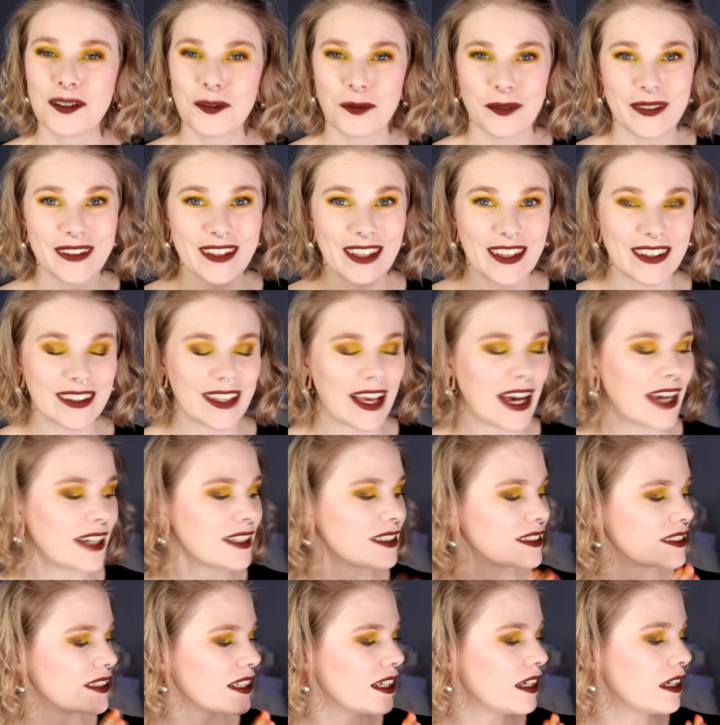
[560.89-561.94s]
with
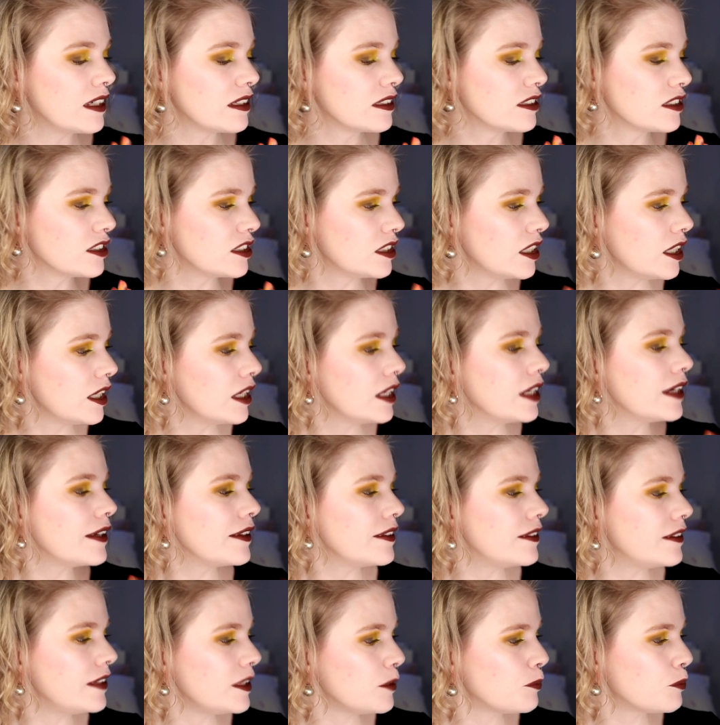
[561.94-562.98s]
light and
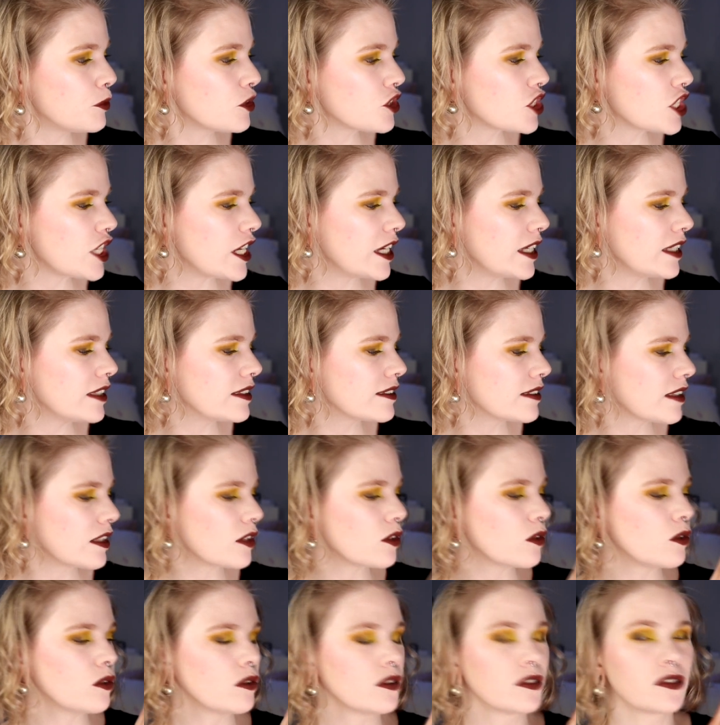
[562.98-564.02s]
deeper shades and
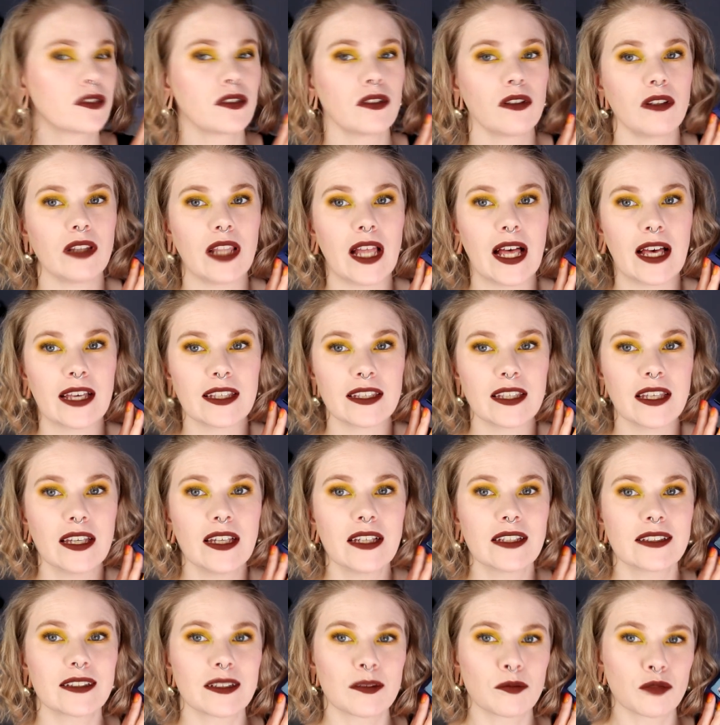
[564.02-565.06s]
also like
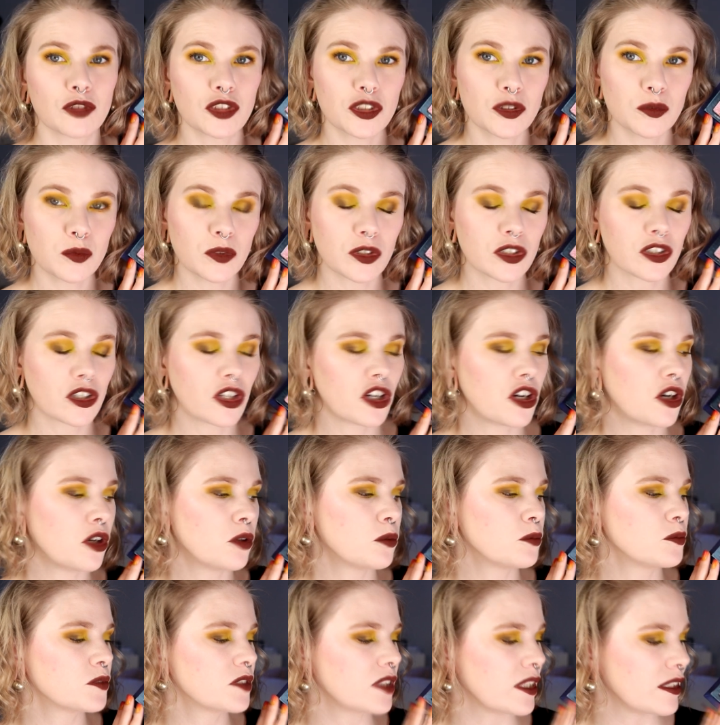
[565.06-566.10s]
some
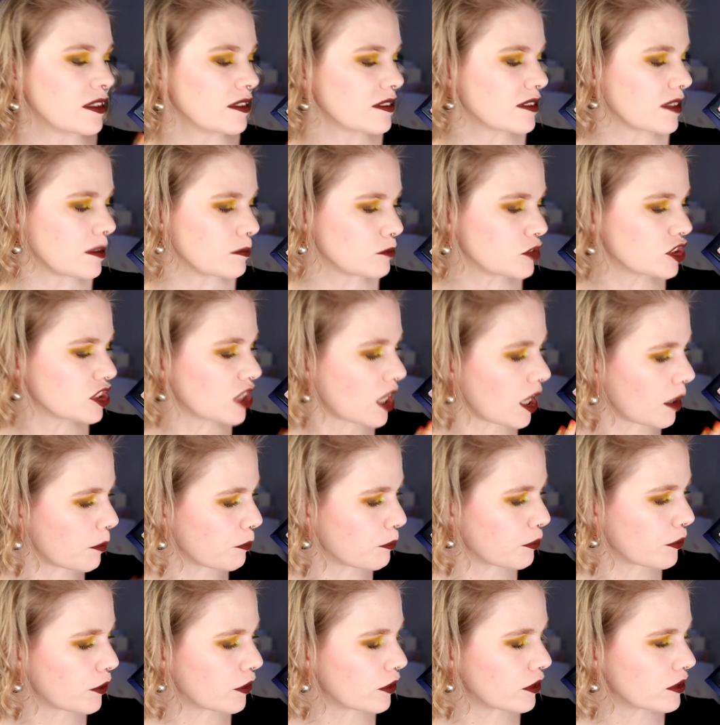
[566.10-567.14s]
duochromes and some
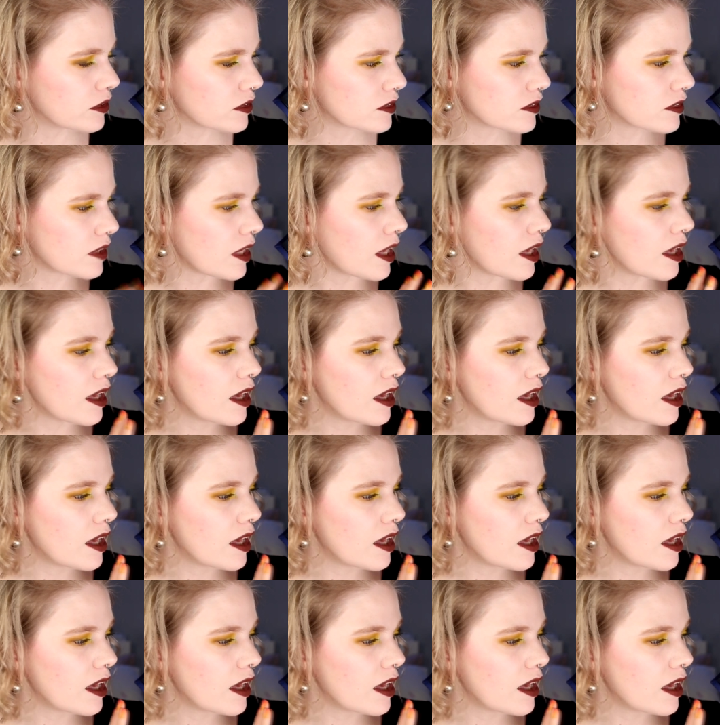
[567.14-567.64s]
toppers.